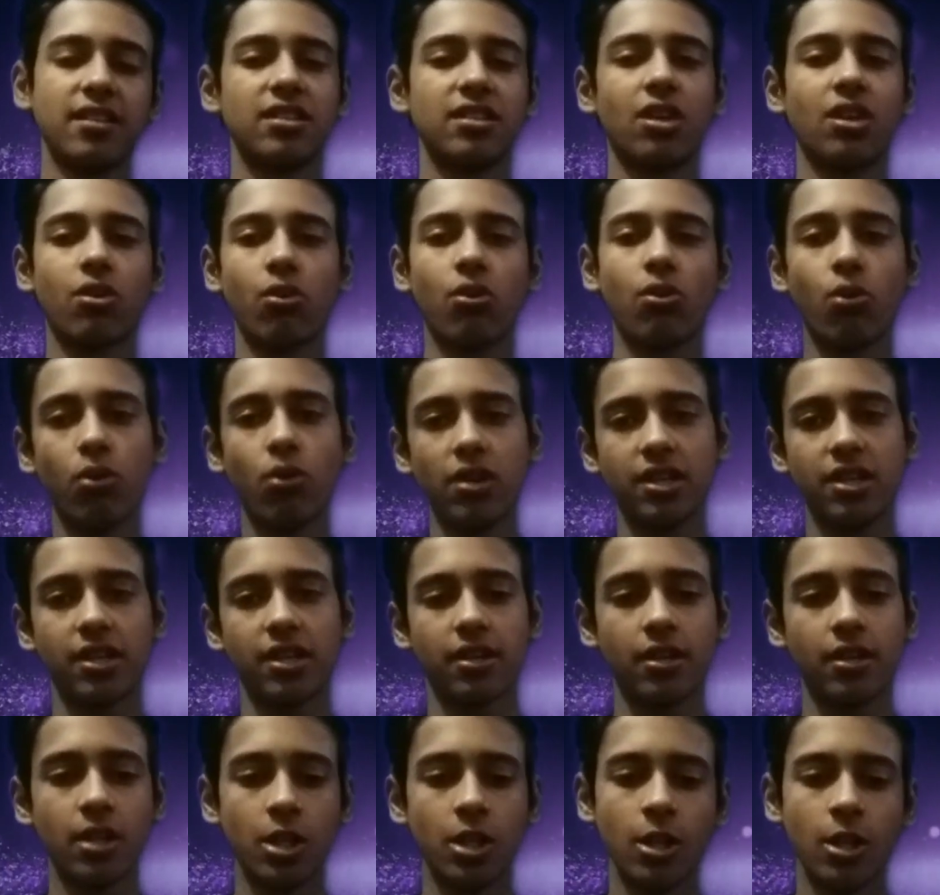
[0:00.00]
the colder.
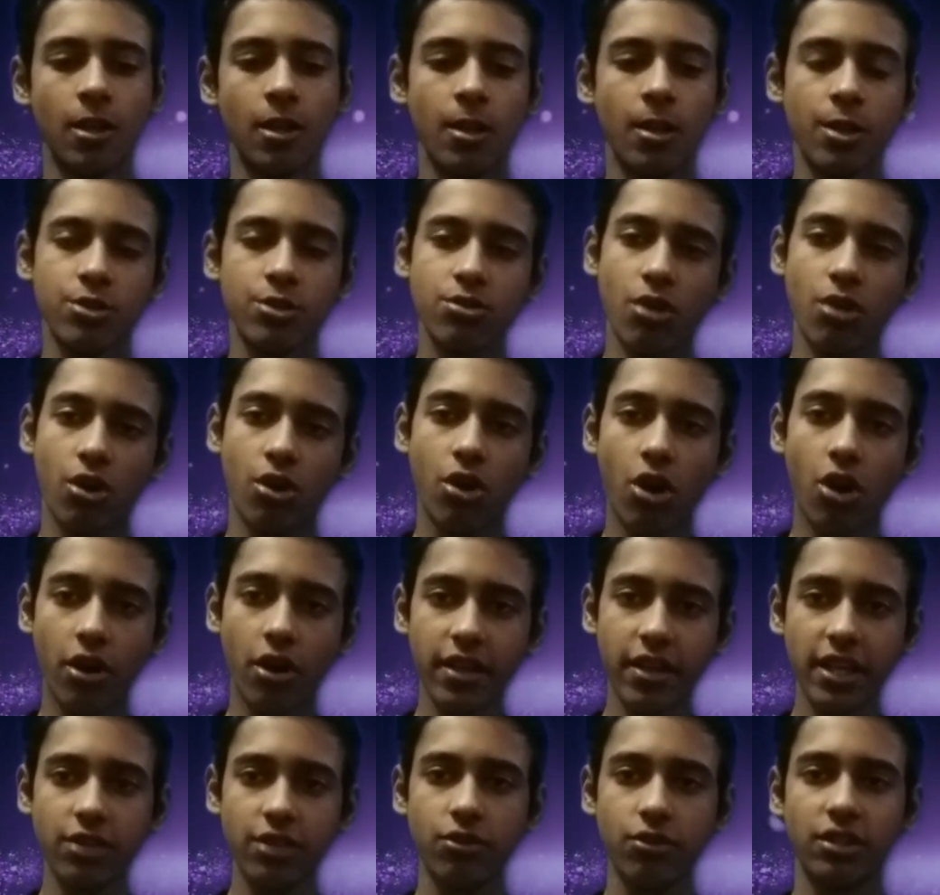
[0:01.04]
So
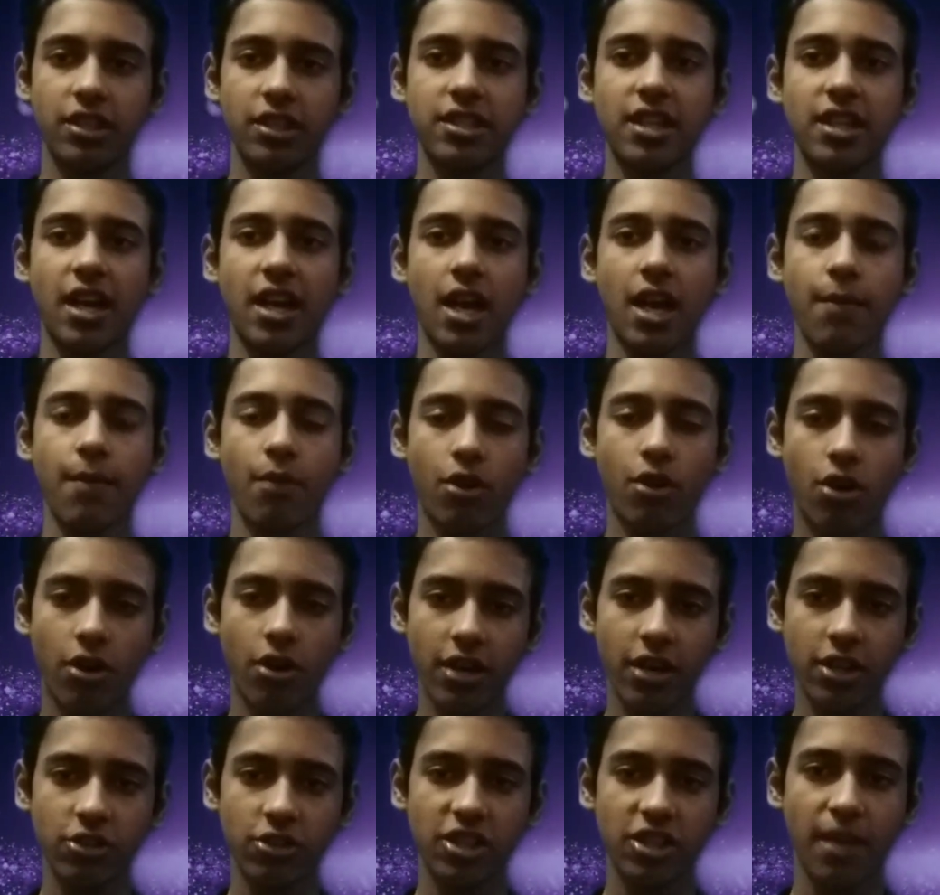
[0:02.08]
according to the time,
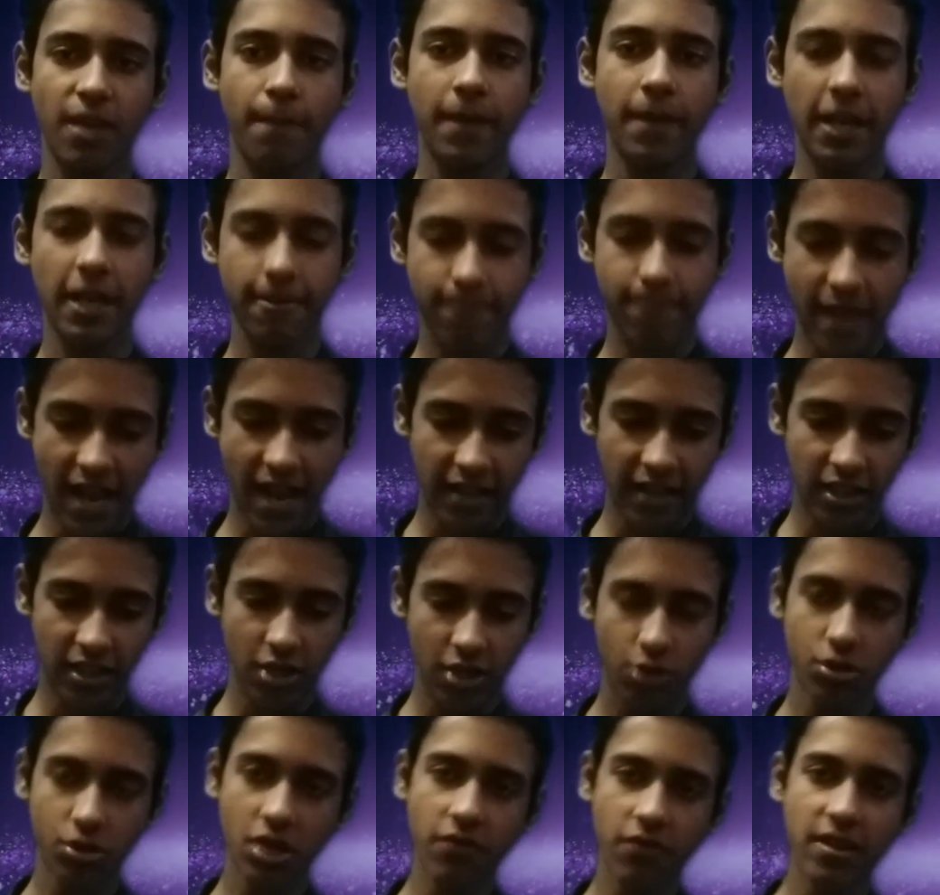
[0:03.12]
according to the Big Bang, the
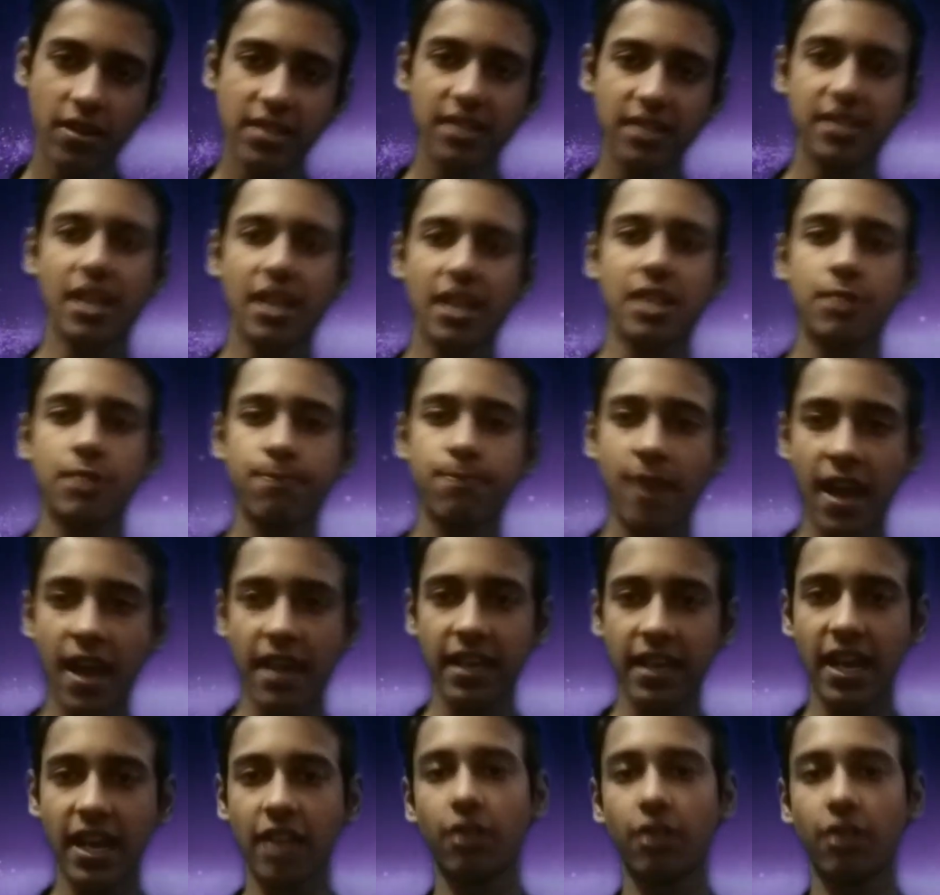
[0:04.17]
universe is
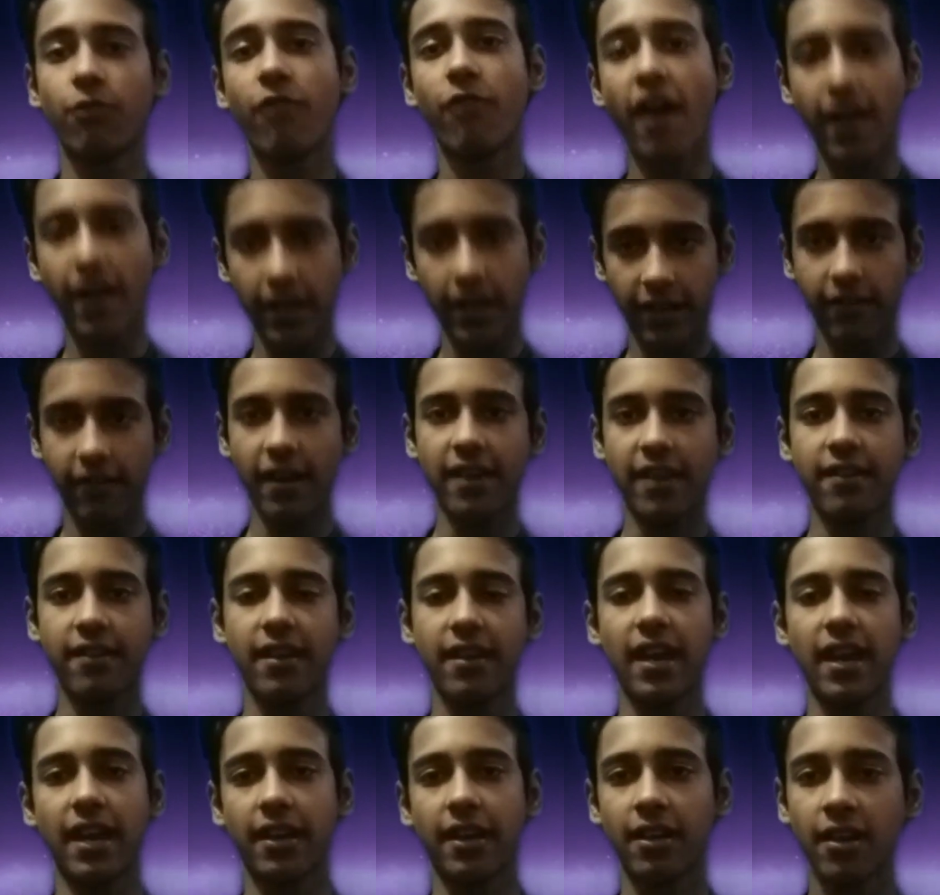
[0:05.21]
expanding at a very great
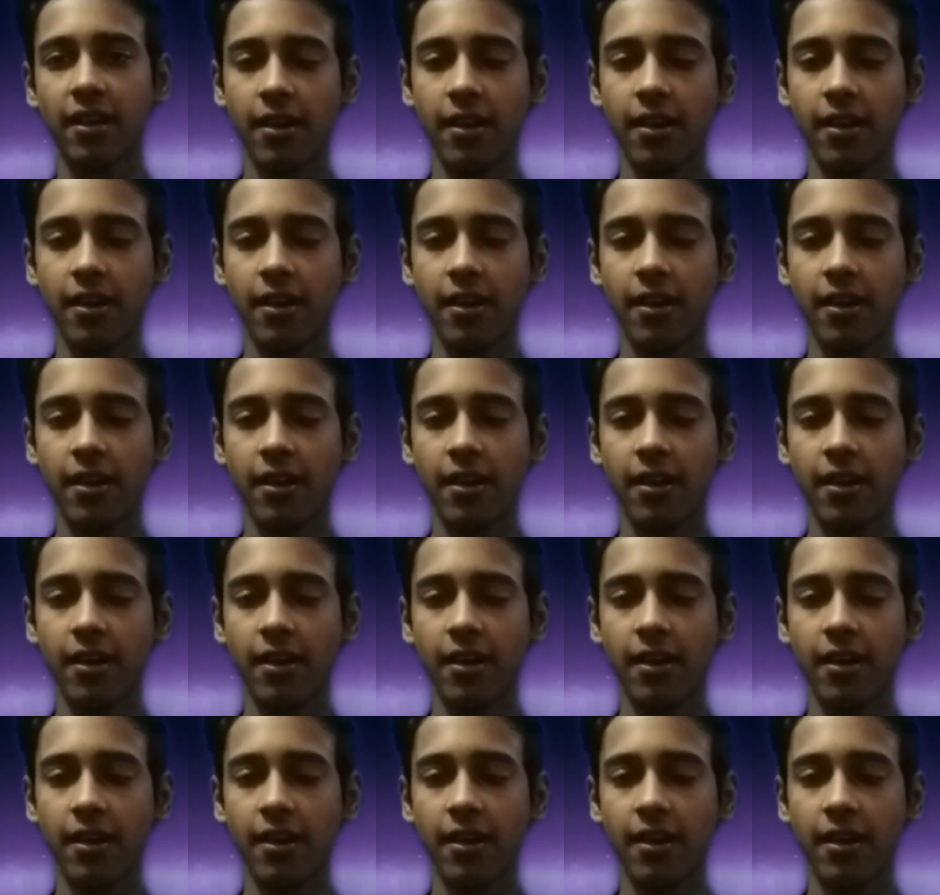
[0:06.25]
rate.